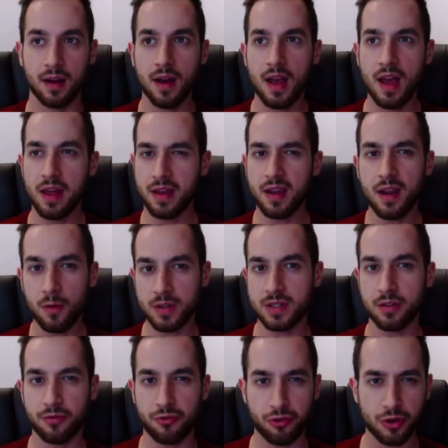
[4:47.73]
think it was
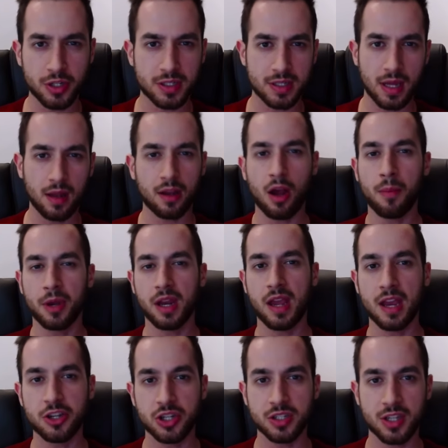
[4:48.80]
the first
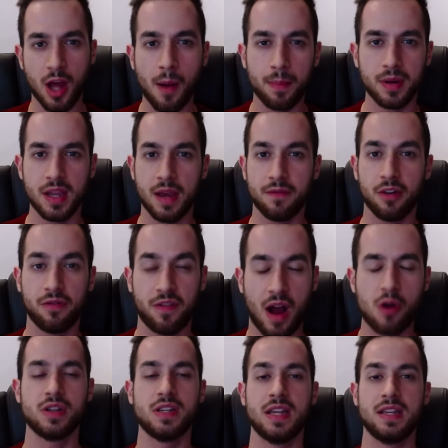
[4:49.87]
telecommunications company ever
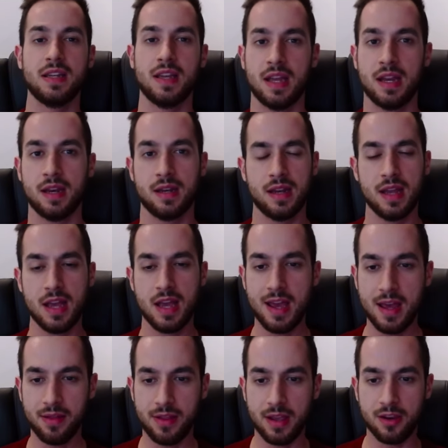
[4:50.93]
founded in
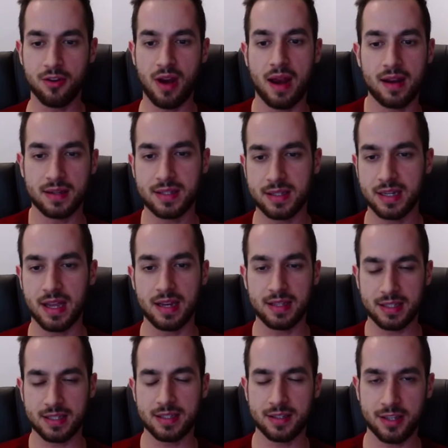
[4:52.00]
the United
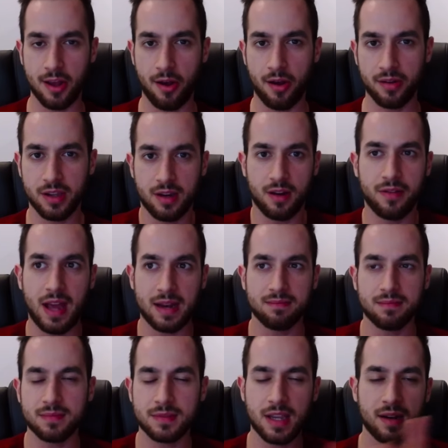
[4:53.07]
States. So, that
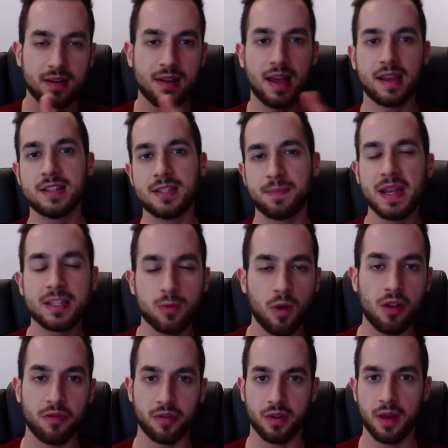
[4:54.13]
kind of speaks
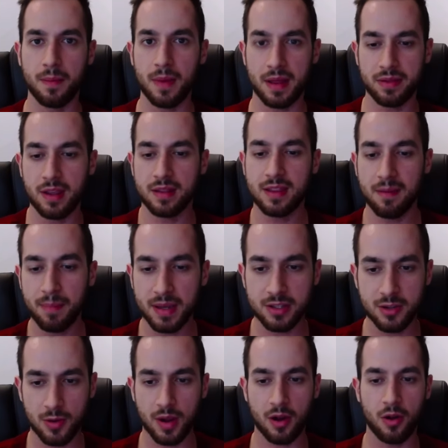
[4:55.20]
well for them, and they've been
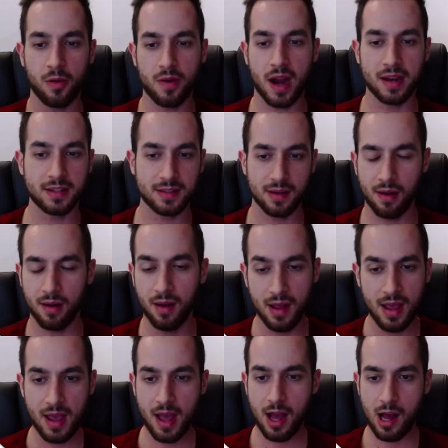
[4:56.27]
doing all right. So,
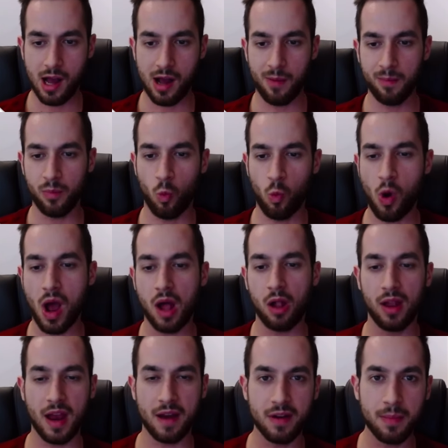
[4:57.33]
While
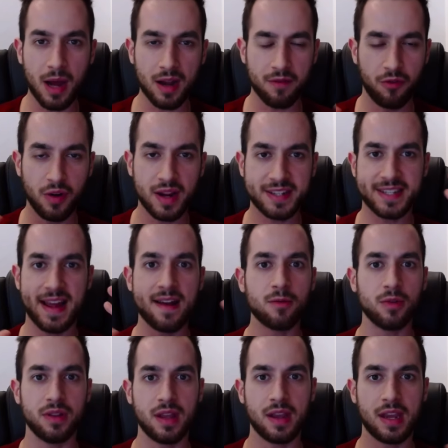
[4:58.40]
everybody freaks out
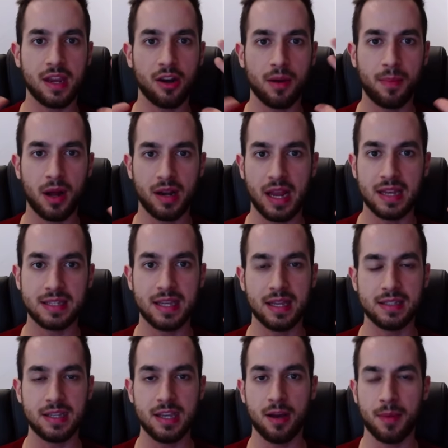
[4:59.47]
when they hear about
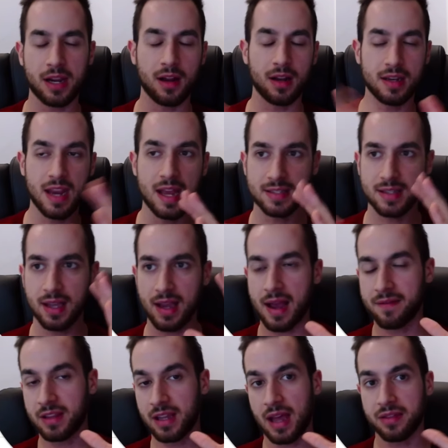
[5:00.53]
AT&T, oh my God, yes, they
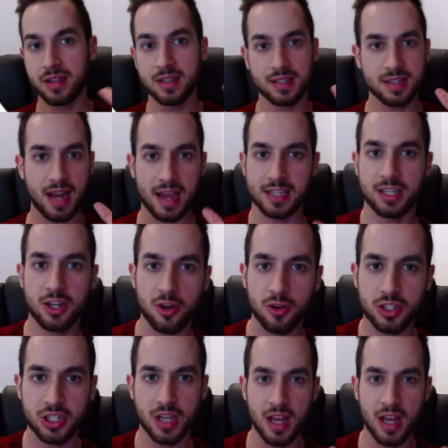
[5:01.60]
have got this nice huge